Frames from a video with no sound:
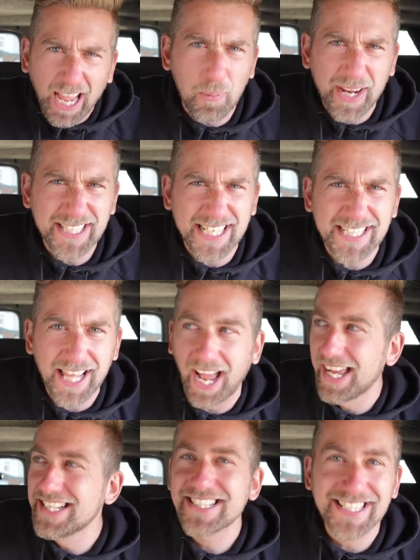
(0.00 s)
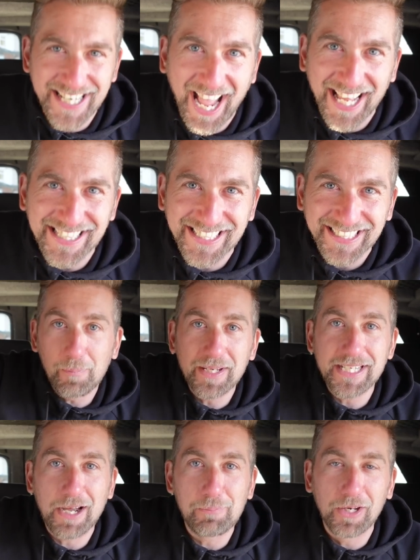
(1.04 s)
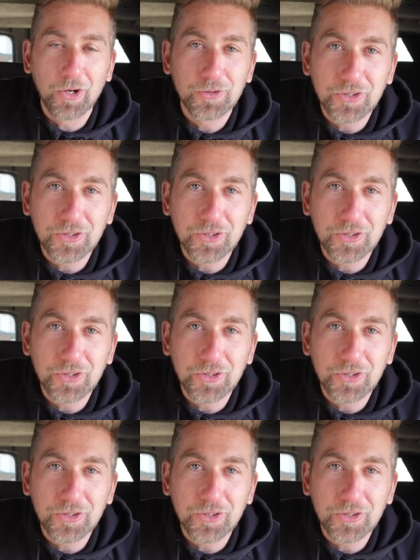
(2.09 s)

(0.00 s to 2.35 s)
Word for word: How ace is that? It's nice. Comment down below.